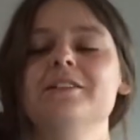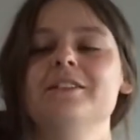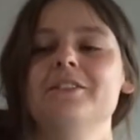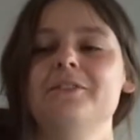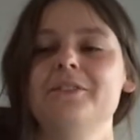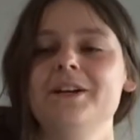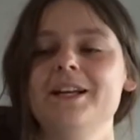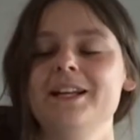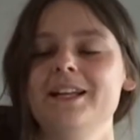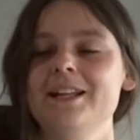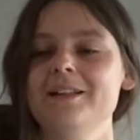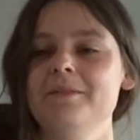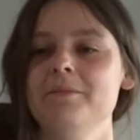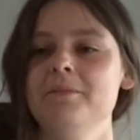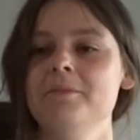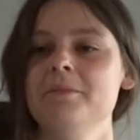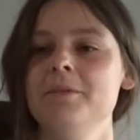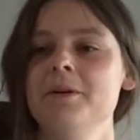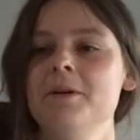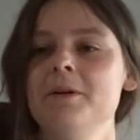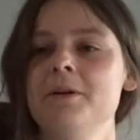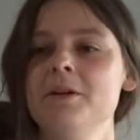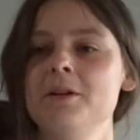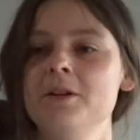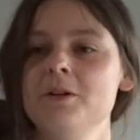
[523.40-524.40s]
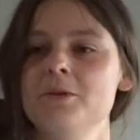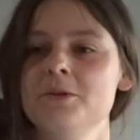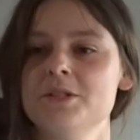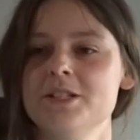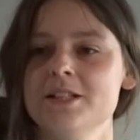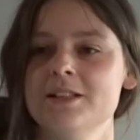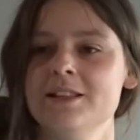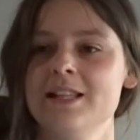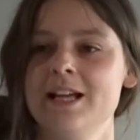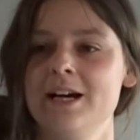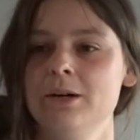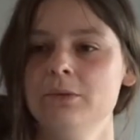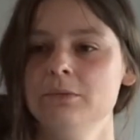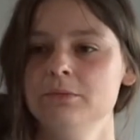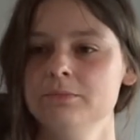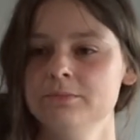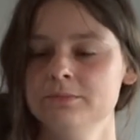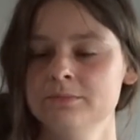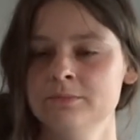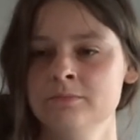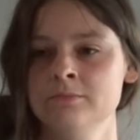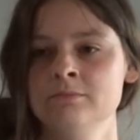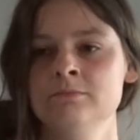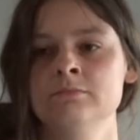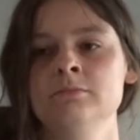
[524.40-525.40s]
really? I'm gonna lose it now?
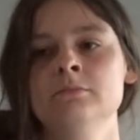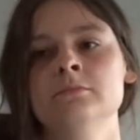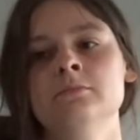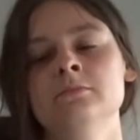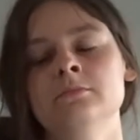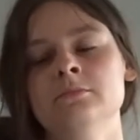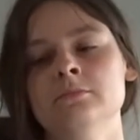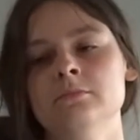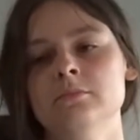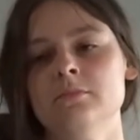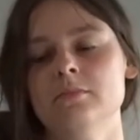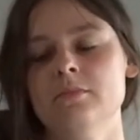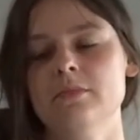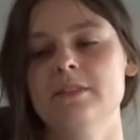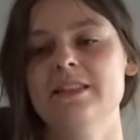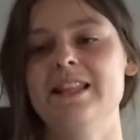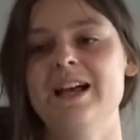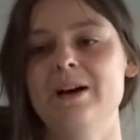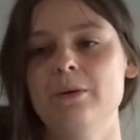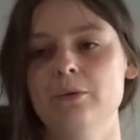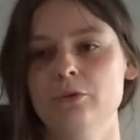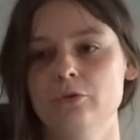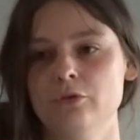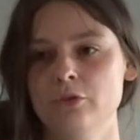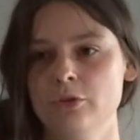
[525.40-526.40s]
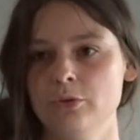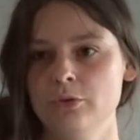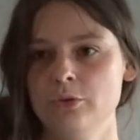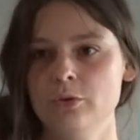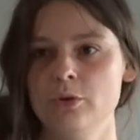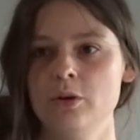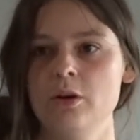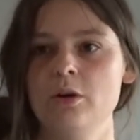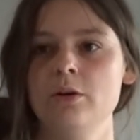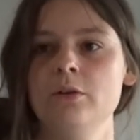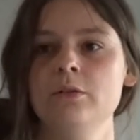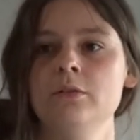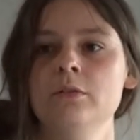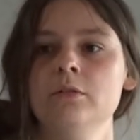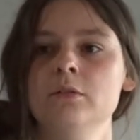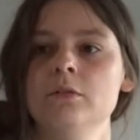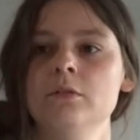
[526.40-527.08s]
That was so too long.